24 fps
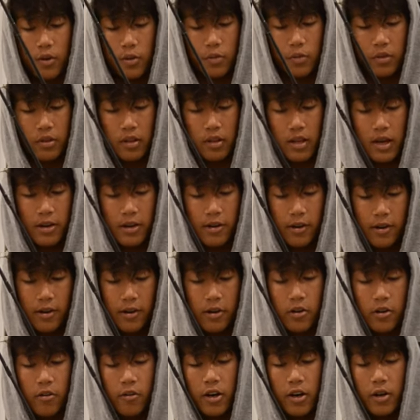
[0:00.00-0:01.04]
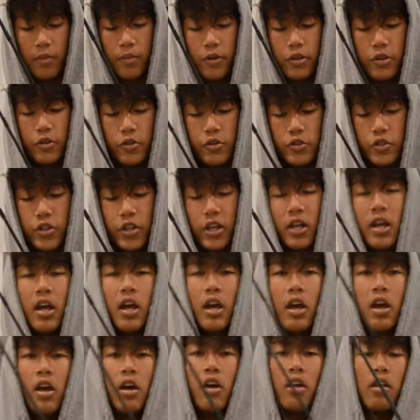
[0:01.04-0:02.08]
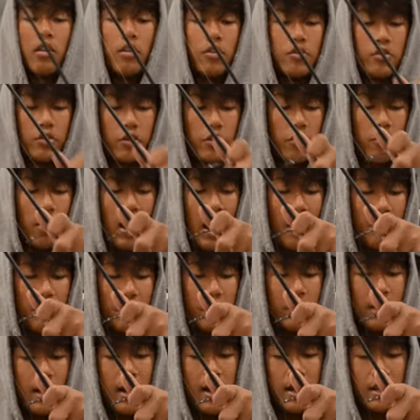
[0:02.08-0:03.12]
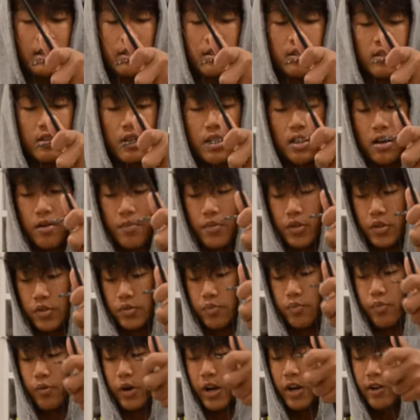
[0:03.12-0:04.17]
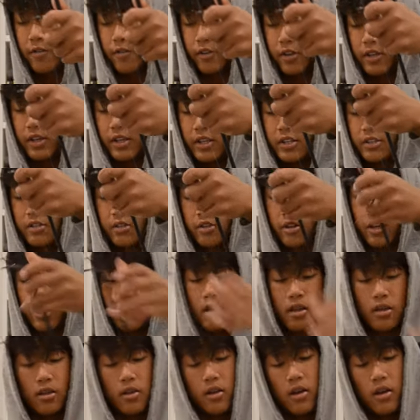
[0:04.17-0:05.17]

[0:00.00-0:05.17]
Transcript: with line on it already, but usually those are crappy lines. Those break really easily.